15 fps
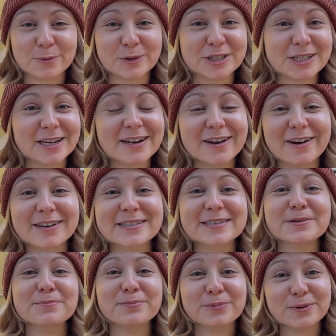which can cause
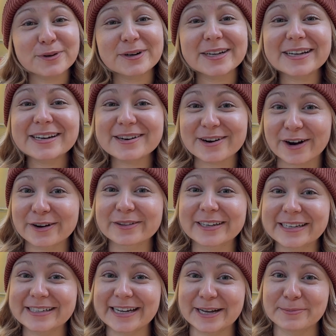some pretty
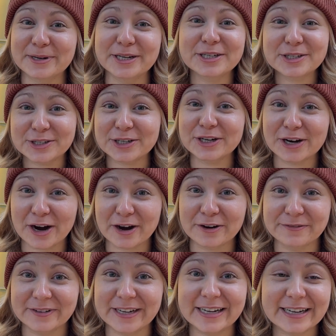gnarly damage to your
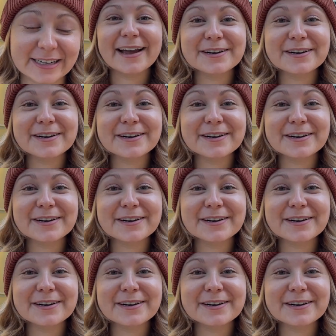RV.